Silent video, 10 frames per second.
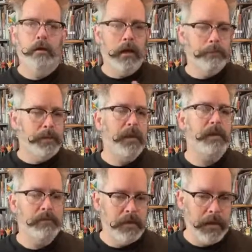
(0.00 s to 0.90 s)
I
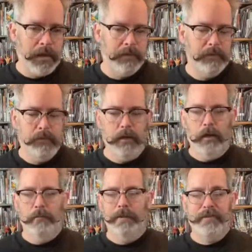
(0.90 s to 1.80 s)
painted that.
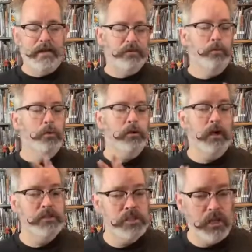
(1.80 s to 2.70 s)
I've got to work
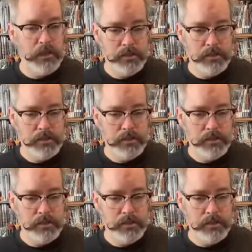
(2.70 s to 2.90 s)
on G.I.